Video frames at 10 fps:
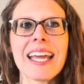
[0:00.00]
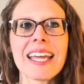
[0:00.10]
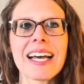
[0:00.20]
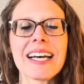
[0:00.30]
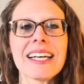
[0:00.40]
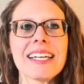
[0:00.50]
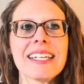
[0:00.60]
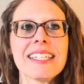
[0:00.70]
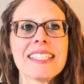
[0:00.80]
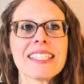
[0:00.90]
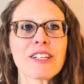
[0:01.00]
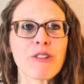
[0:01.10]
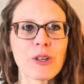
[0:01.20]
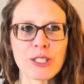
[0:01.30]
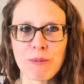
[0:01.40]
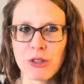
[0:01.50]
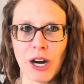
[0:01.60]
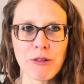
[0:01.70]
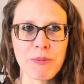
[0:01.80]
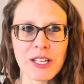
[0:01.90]
And of course,
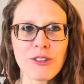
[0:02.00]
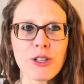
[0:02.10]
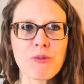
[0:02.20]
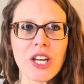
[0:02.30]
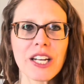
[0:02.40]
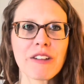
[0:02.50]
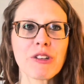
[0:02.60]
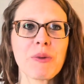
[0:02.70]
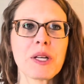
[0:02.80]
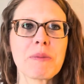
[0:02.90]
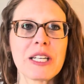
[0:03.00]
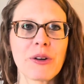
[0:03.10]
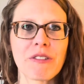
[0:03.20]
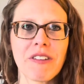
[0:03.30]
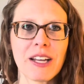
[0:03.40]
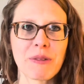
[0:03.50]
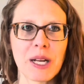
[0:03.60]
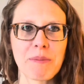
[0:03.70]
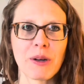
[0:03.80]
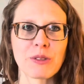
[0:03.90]
subscribe to my YouTube channel if you want to be notified when
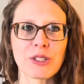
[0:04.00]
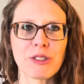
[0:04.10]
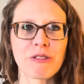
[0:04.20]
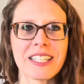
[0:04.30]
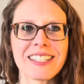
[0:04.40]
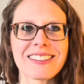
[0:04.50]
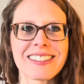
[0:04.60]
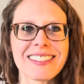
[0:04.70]
I post new videos.